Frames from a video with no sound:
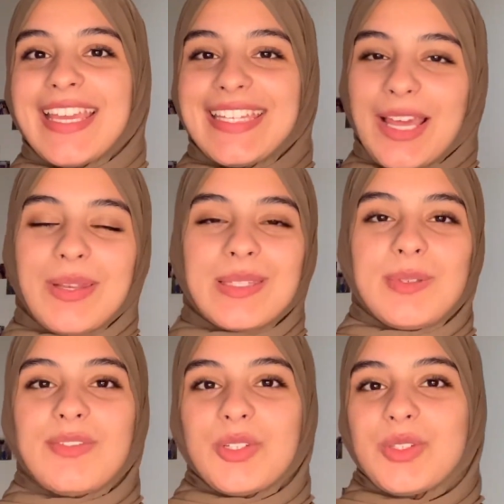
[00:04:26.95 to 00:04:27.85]
Now let's
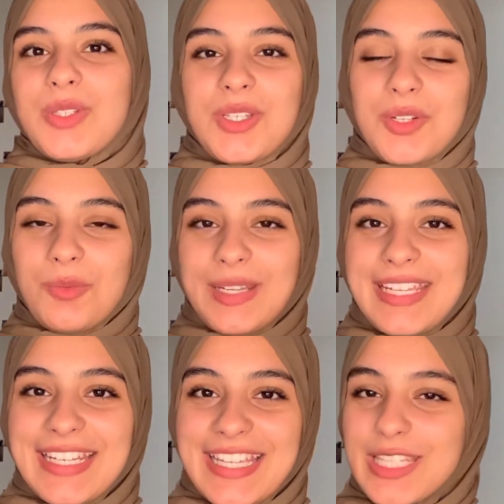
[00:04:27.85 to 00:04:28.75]
move on to
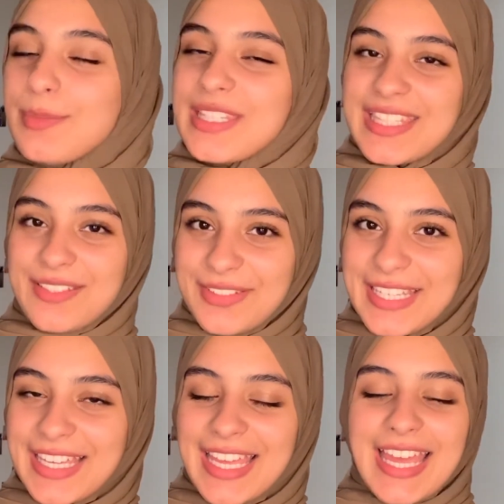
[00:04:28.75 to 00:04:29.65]
Korean in
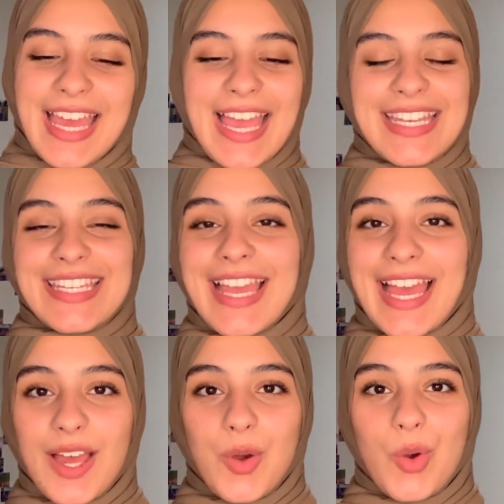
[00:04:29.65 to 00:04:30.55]
specific and
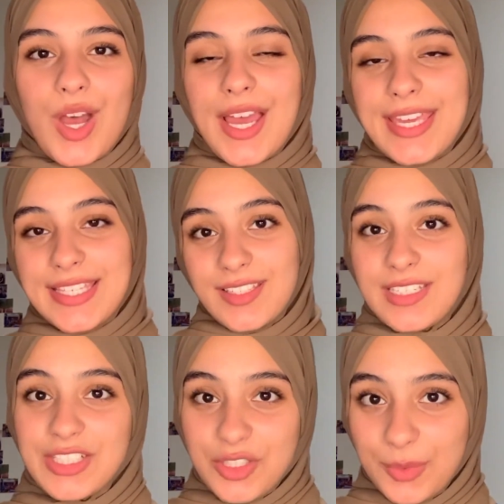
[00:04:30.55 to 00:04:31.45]
how I
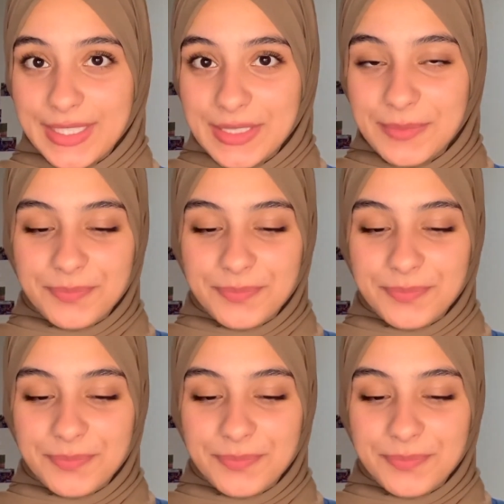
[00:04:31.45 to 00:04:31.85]
studied Korean.